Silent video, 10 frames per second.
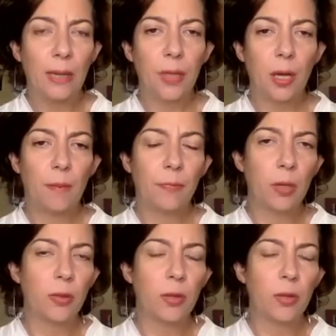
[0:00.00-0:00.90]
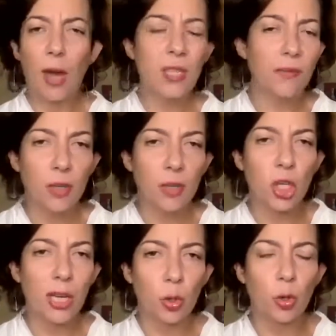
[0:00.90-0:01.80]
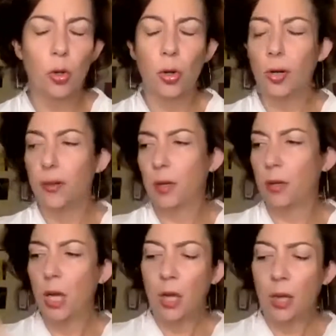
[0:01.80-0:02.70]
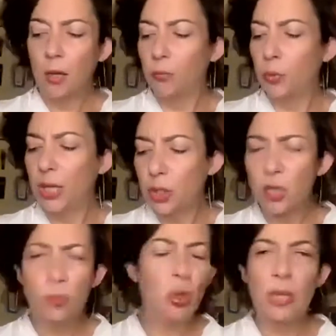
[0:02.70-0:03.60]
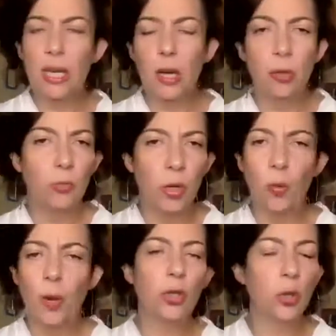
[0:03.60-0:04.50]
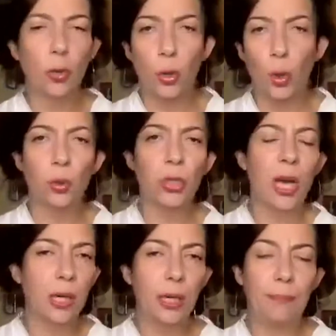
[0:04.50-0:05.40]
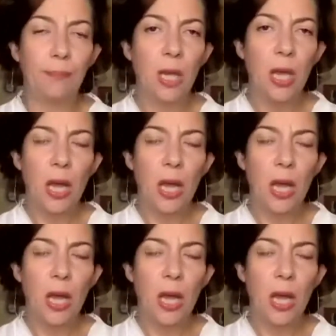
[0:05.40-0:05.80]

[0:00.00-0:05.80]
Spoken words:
The rise of the chador, the religious music on the radio the whole time,